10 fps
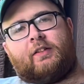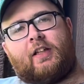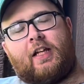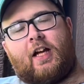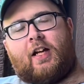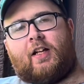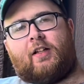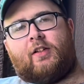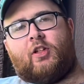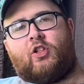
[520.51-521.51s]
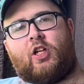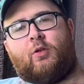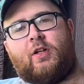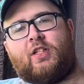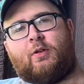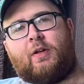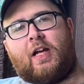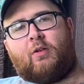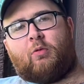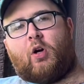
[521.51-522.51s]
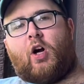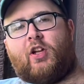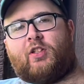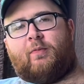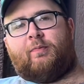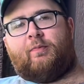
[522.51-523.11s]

We uh, the chicken wings that we had were awesome.